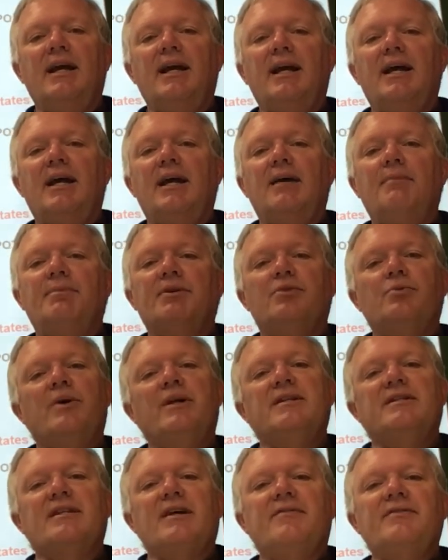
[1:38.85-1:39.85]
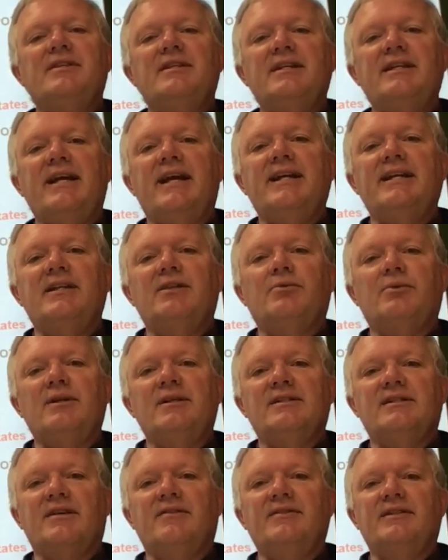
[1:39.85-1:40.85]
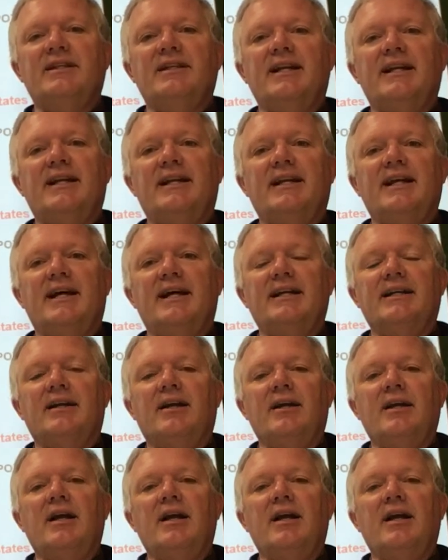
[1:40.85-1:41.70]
And between 1783 and 1789,